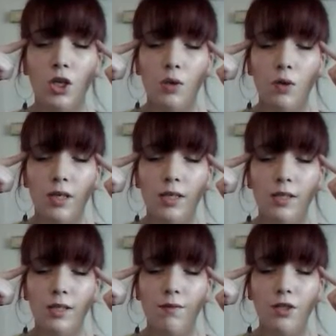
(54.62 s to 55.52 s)
You're in
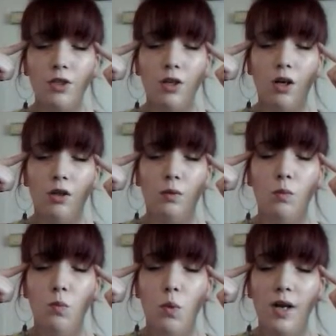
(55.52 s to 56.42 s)
this convention hall.
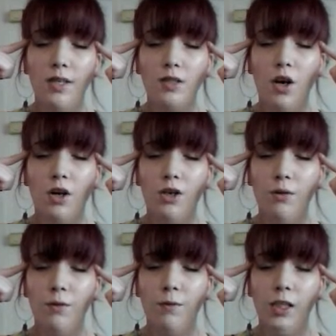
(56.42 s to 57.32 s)
What are
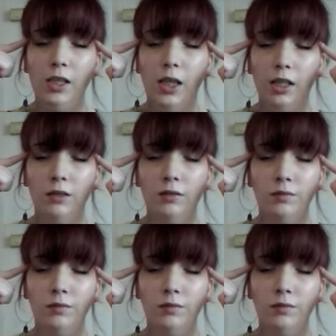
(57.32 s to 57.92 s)
you feeling?